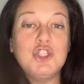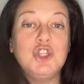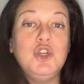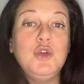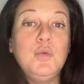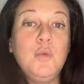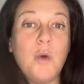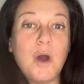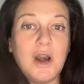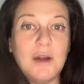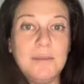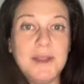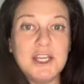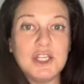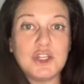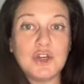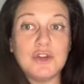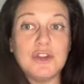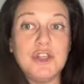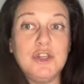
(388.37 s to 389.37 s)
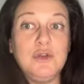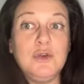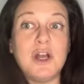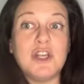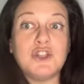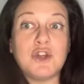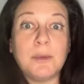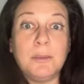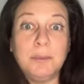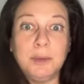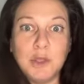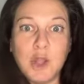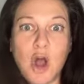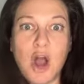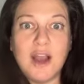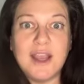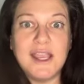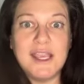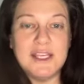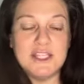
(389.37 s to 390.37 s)
So you want to make sure that you guys are
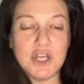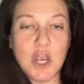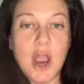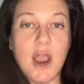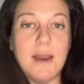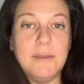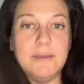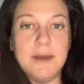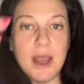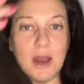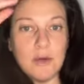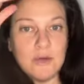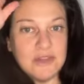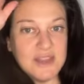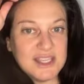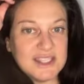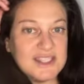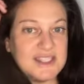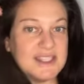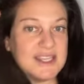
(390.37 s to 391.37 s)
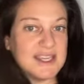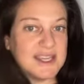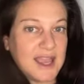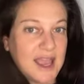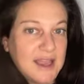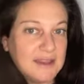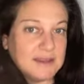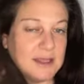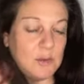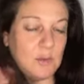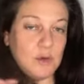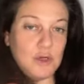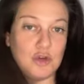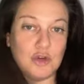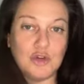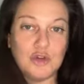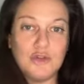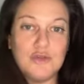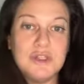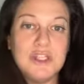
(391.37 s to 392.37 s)
blocking time. Now, this is again, like when
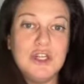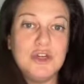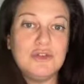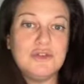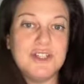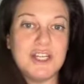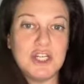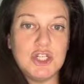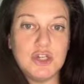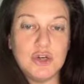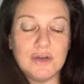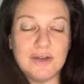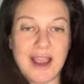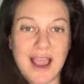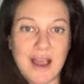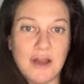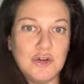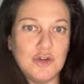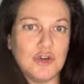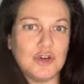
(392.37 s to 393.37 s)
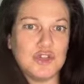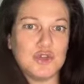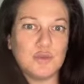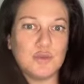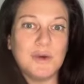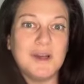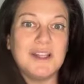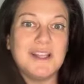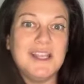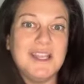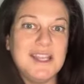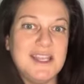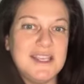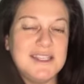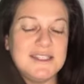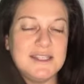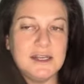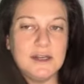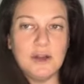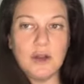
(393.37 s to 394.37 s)
you're using your digital calendar, it's really
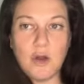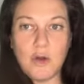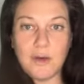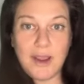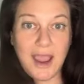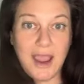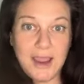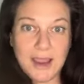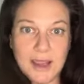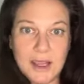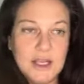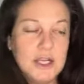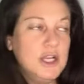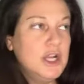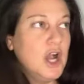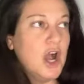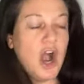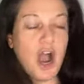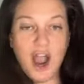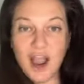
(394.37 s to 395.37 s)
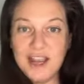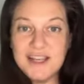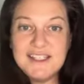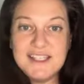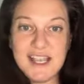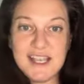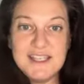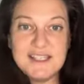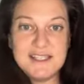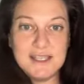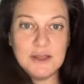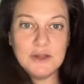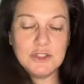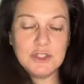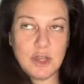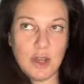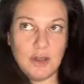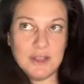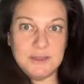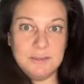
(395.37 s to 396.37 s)
easy to go, okay, I take
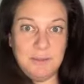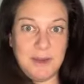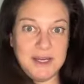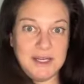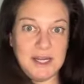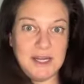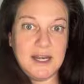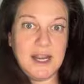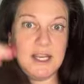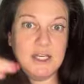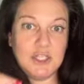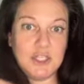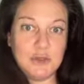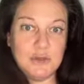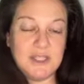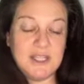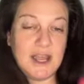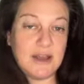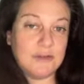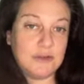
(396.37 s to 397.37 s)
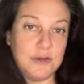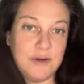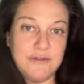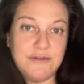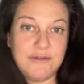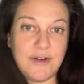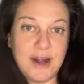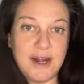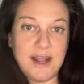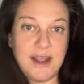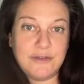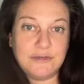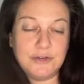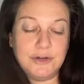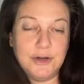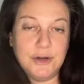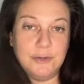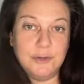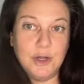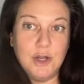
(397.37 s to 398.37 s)
sales calls Monday night, Tuesday afternoon, Friday
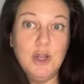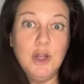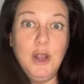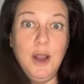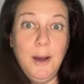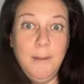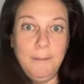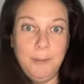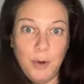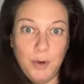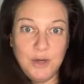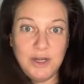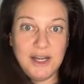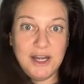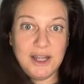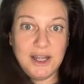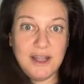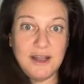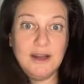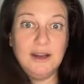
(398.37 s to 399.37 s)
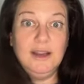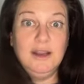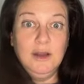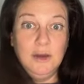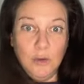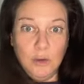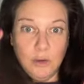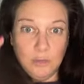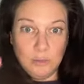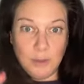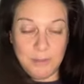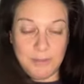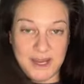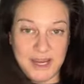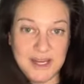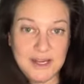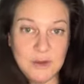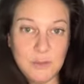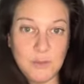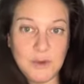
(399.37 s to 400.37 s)
afternoon. Put it in,
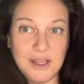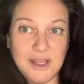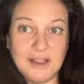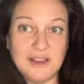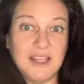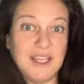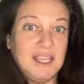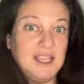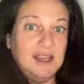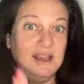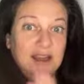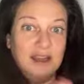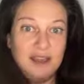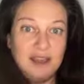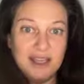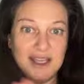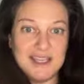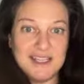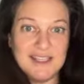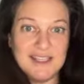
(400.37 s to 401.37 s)
repeat it weekly,